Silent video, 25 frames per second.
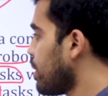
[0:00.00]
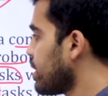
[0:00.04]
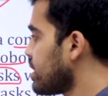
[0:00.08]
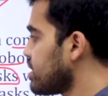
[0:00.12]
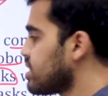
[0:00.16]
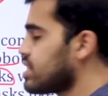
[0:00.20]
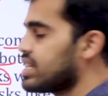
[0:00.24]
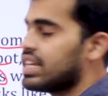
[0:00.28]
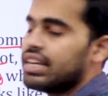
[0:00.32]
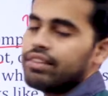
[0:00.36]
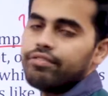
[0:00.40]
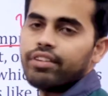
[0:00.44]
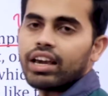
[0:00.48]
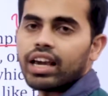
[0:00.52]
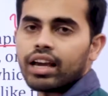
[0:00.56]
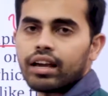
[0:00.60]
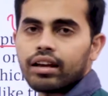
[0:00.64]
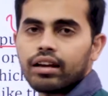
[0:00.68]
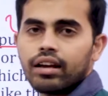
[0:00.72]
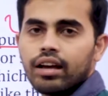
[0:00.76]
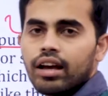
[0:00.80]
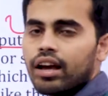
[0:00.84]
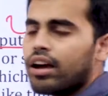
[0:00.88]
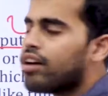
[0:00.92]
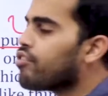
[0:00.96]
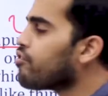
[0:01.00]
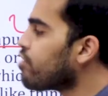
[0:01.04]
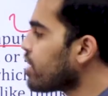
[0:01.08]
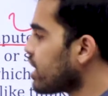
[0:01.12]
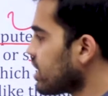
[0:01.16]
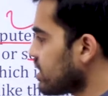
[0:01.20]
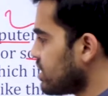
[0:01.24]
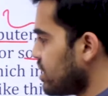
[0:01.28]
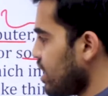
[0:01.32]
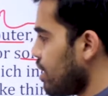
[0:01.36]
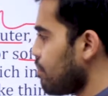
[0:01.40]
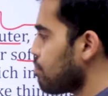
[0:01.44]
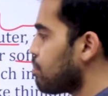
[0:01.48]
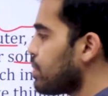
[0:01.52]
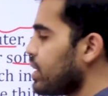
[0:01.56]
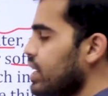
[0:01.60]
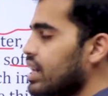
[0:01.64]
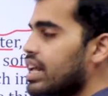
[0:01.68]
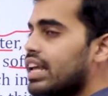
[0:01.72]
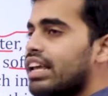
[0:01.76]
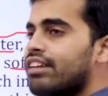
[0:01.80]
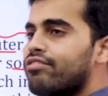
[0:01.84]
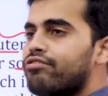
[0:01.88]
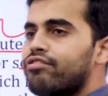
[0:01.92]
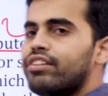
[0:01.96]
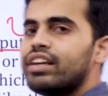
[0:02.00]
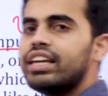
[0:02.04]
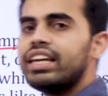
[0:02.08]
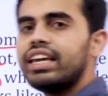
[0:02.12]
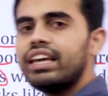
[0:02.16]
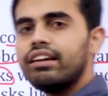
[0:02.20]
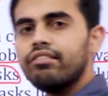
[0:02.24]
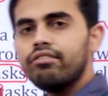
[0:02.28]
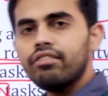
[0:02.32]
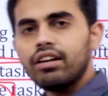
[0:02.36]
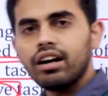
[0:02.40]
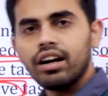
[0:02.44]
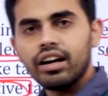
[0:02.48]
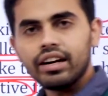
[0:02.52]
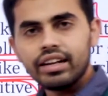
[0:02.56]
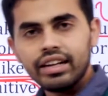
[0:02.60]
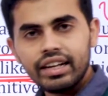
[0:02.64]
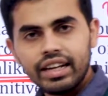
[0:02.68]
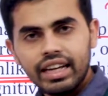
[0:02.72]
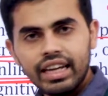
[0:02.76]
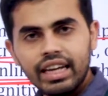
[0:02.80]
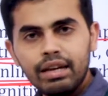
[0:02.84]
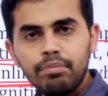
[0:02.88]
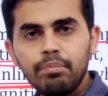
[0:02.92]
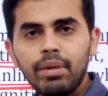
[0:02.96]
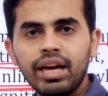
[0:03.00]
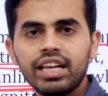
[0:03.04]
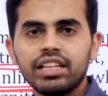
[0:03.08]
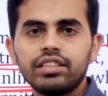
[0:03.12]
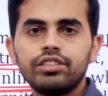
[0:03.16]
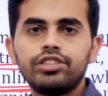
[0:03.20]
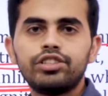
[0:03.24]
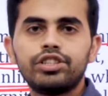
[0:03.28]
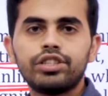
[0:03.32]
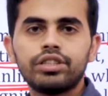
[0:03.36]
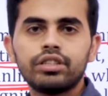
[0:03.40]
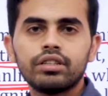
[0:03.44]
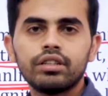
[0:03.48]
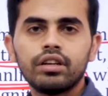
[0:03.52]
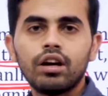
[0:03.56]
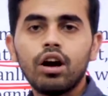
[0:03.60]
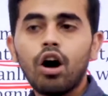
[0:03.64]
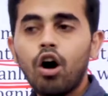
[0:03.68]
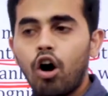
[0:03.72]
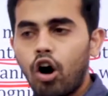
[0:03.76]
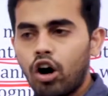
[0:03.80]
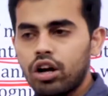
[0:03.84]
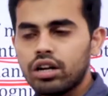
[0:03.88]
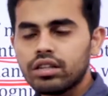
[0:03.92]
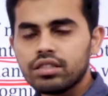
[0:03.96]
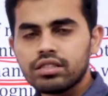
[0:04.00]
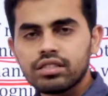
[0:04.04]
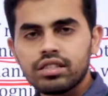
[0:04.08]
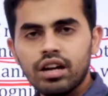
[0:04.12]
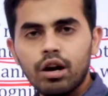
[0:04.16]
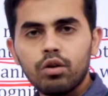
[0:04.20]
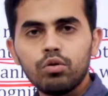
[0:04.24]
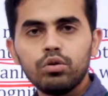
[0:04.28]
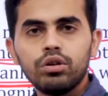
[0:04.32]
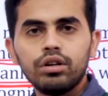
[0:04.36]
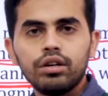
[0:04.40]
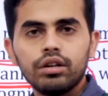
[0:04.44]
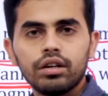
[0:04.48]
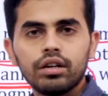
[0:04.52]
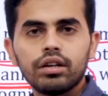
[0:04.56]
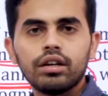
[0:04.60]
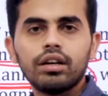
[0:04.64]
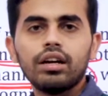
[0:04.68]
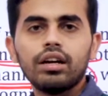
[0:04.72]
perceiving. For example, if we give an image or a sound,